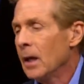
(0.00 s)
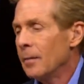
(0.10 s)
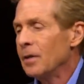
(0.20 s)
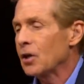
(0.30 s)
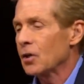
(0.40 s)

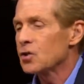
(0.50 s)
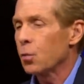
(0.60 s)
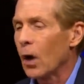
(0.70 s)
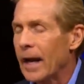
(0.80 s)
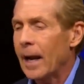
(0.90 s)
Because
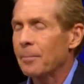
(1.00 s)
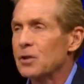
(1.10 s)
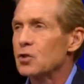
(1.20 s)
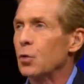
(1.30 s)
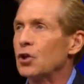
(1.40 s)
what
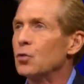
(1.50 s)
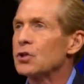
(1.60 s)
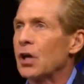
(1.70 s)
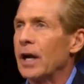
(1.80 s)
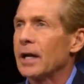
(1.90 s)
happens when you
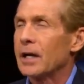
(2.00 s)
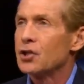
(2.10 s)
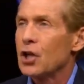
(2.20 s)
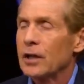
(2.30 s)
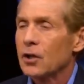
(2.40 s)
take a
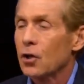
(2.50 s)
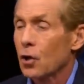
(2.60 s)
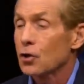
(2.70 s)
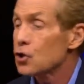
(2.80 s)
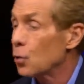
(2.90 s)
Jalen
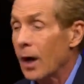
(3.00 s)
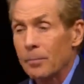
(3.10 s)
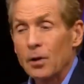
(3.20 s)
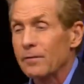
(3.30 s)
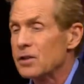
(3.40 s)
Hurts, who I
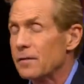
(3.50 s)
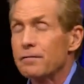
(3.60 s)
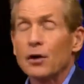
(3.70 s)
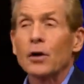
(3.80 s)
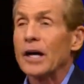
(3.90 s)
believe is a
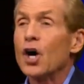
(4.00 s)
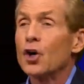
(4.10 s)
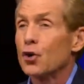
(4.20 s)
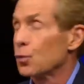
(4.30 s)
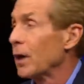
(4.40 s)
very
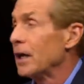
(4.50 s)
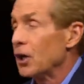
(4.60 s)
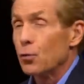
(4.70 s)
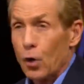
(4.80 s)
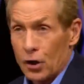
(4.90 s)

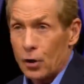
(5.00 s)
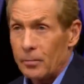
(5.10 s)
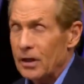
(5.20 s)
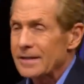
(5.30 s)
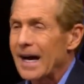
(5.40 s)
underrated runner,
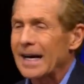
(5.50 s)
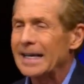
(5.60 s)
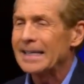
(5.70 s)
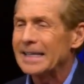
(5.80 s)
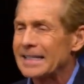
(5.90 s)
because I
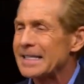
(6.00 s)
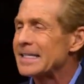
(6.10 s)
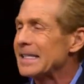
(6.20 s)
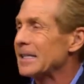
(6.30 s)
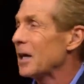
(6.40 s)
didn't get to
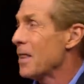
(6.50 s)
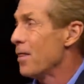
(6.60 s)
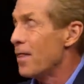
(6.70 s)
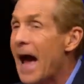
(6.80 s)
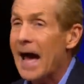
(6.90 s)
see
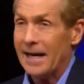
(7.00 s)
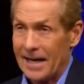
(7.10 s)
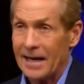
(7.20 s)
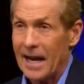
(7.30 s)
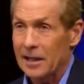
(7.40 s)
that
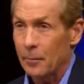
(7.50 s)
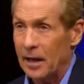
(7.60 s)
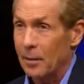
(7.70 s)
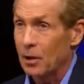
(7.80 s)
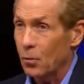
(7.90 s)
at Alabama.